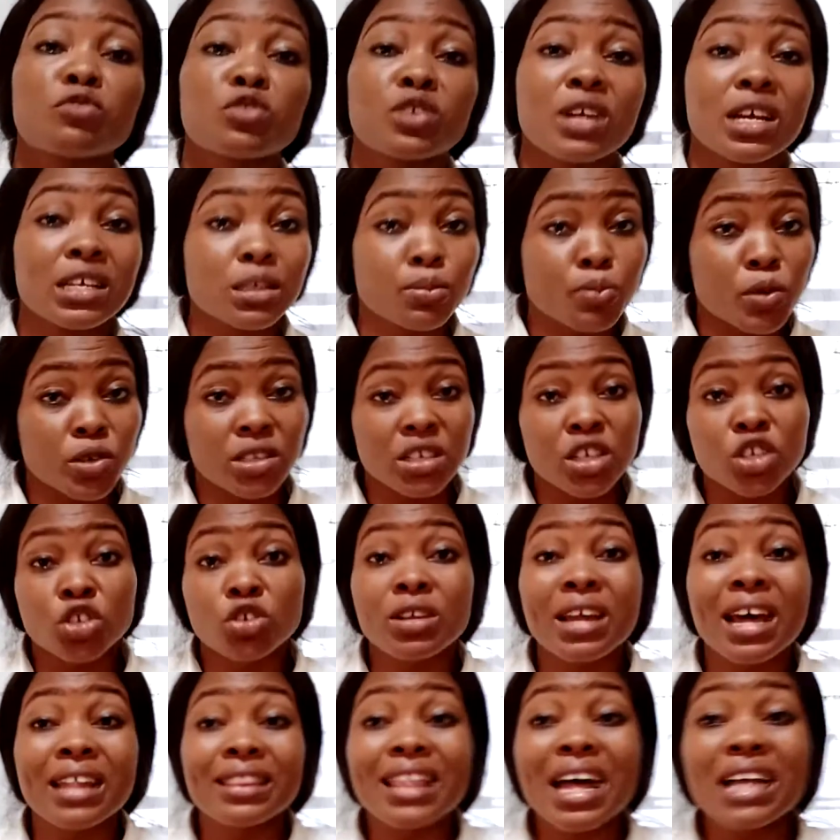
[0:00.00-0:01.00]
transportation,
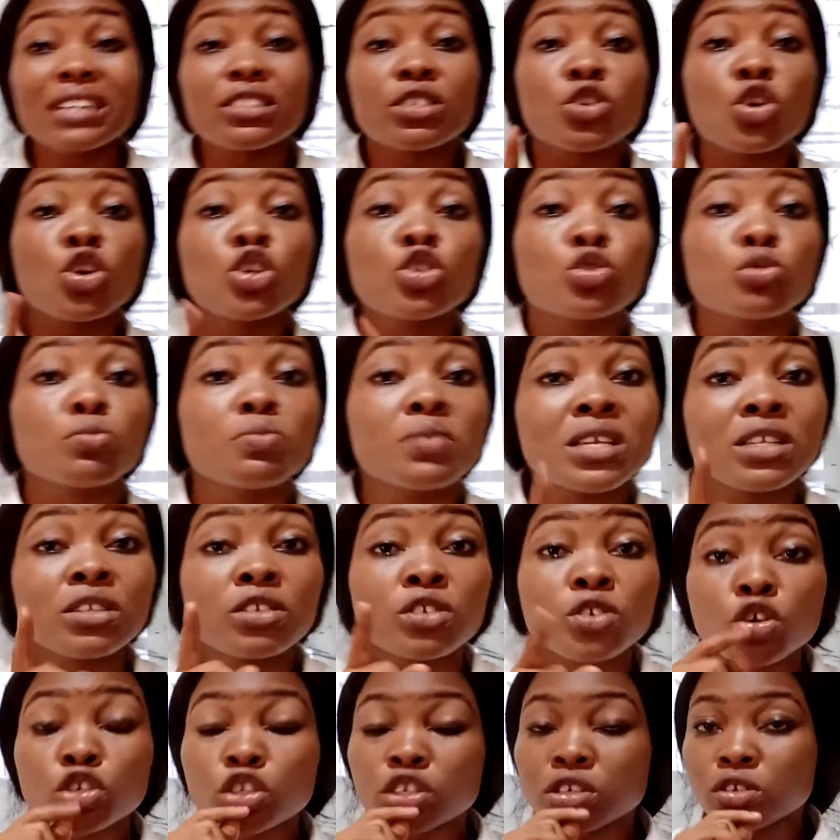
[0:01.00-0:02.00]
and that's going to be in
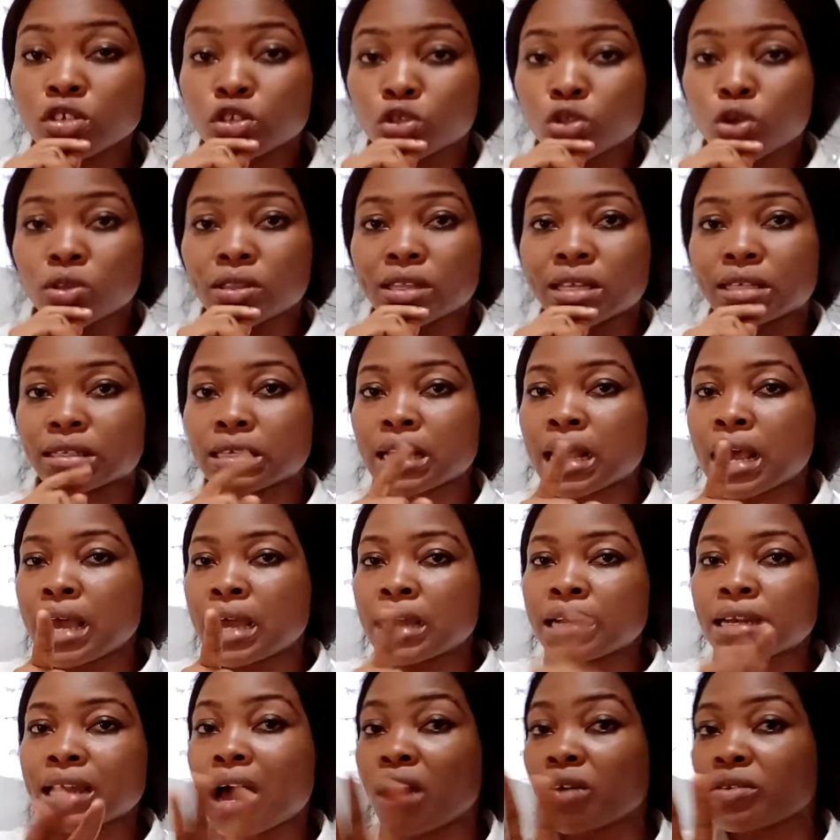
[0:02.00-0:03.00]
social studies.
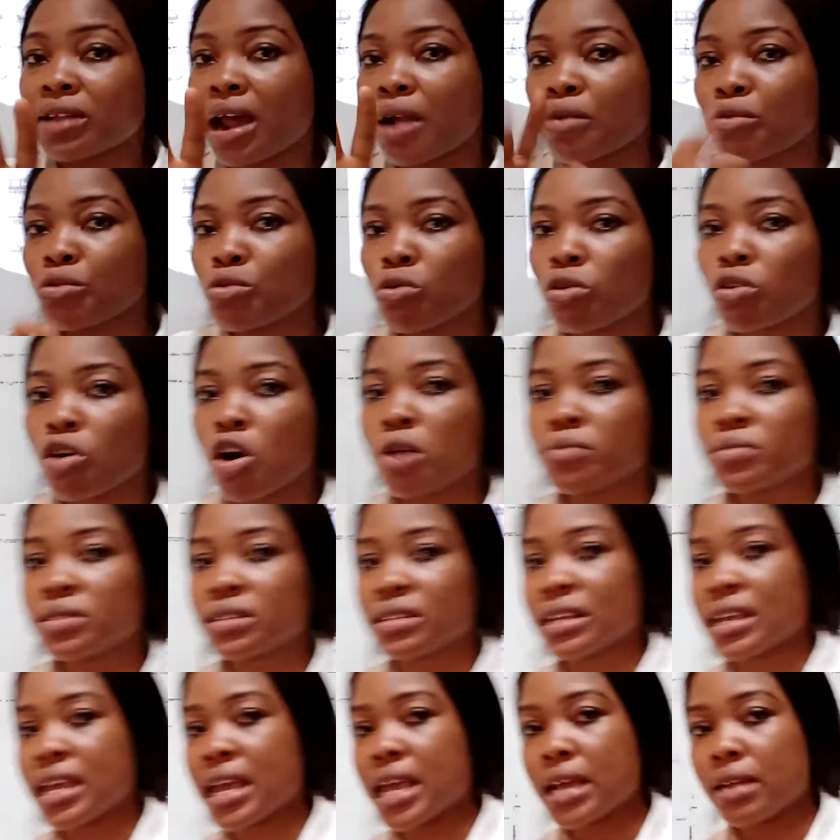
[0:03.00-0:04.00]
Now rule comes
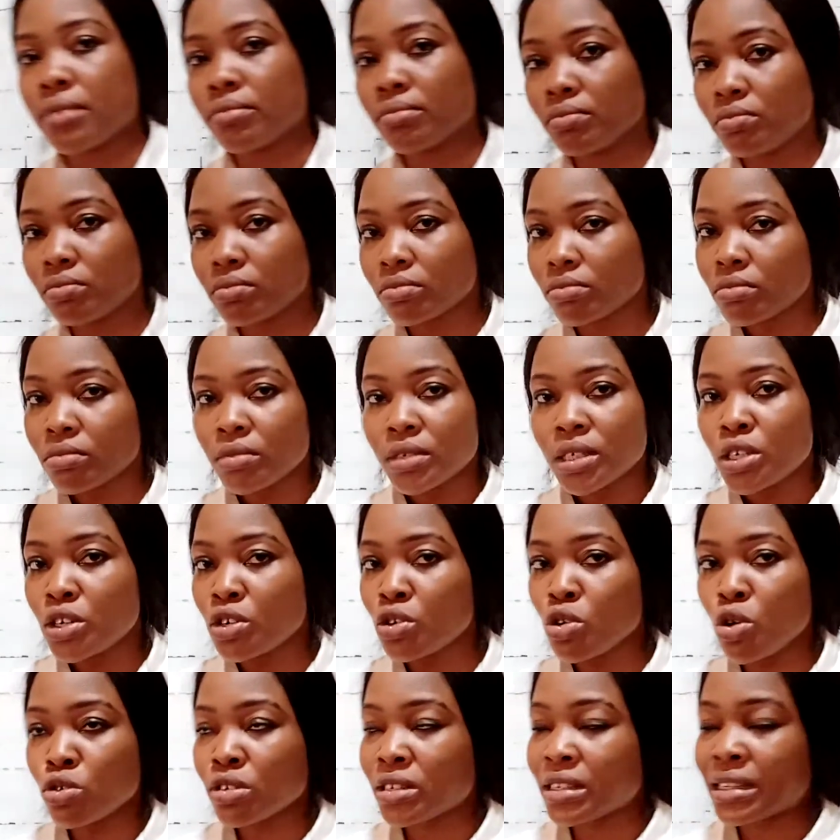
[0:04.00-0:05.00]
again.
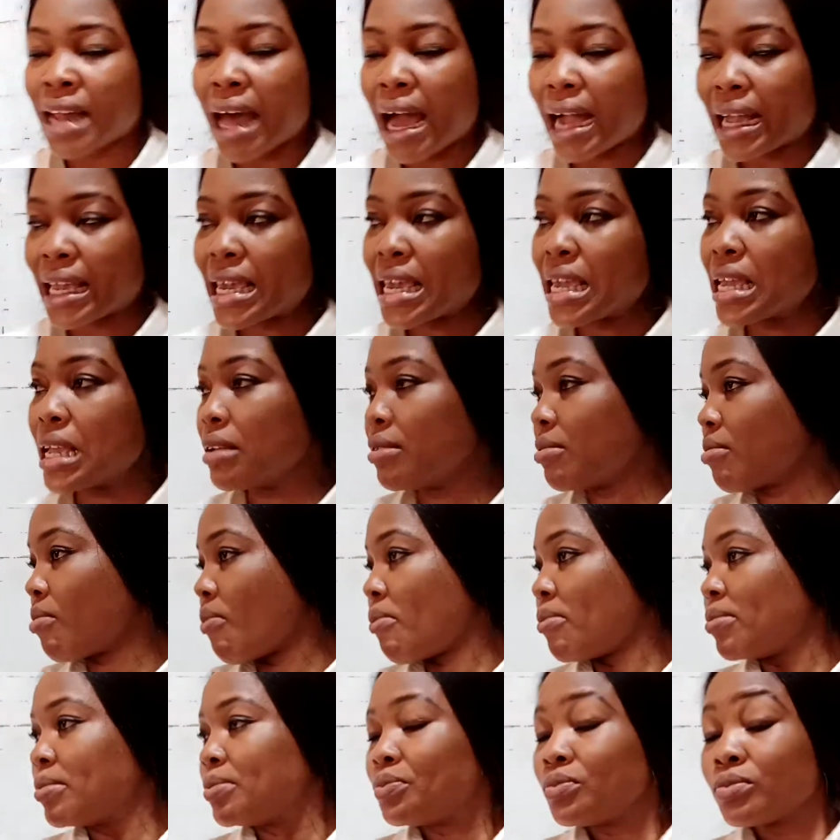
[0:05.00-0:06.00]
No snacking,
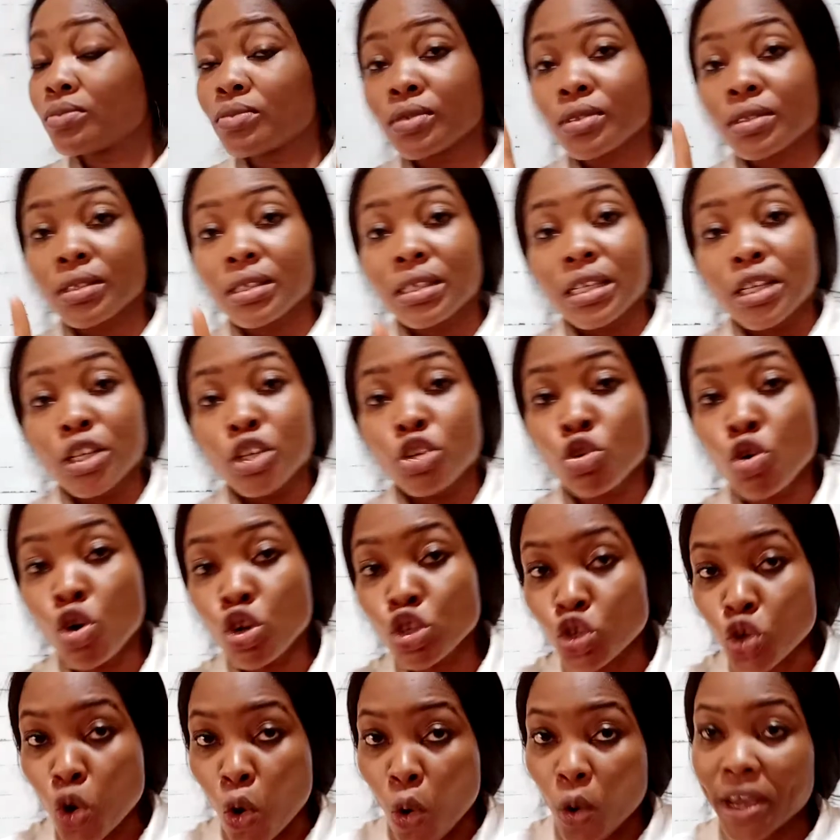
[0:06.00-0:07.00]
no
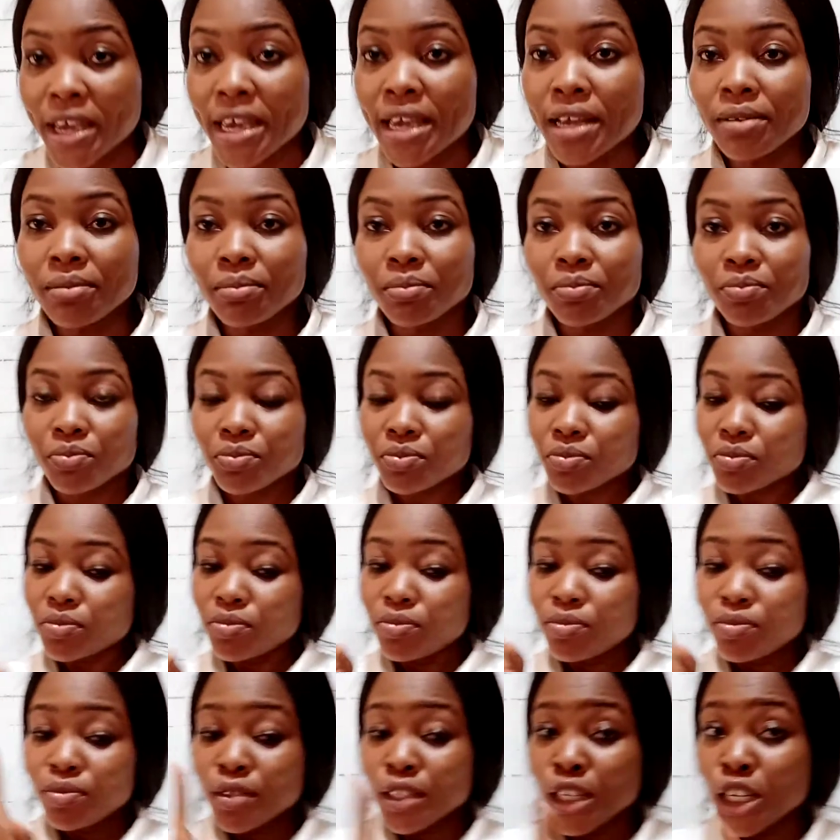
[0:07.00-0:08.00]
talking,
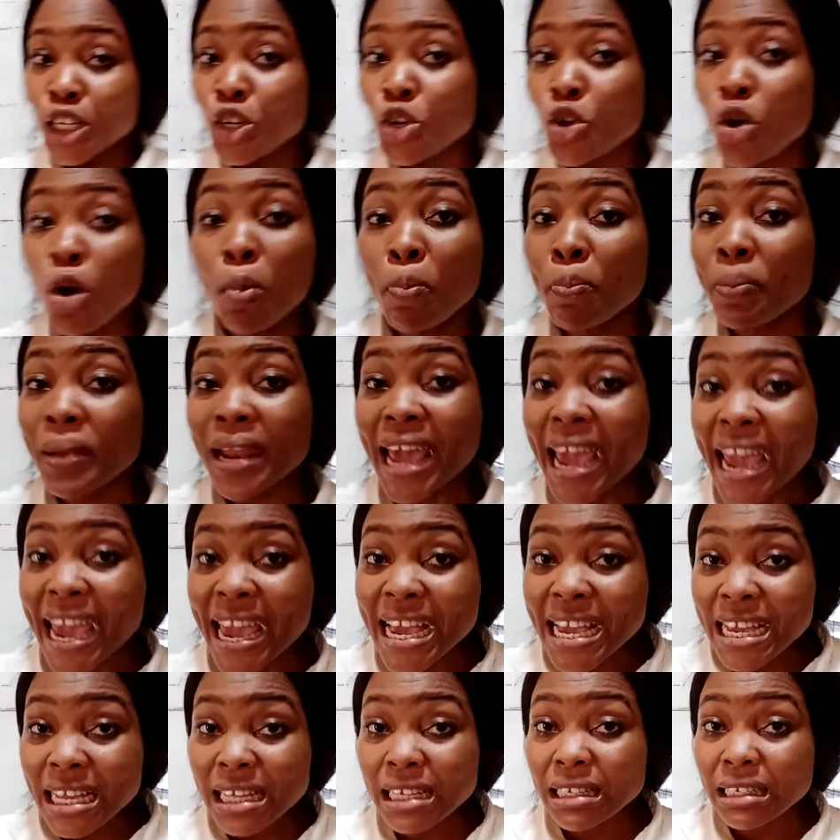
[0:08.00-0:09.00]
no
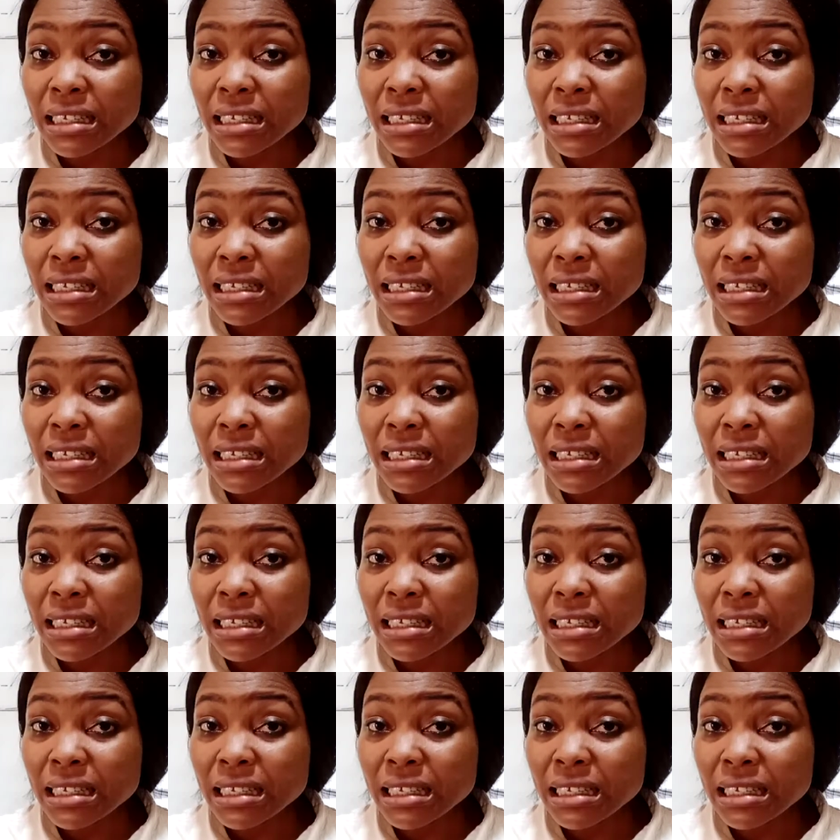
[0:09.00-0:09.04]
playing.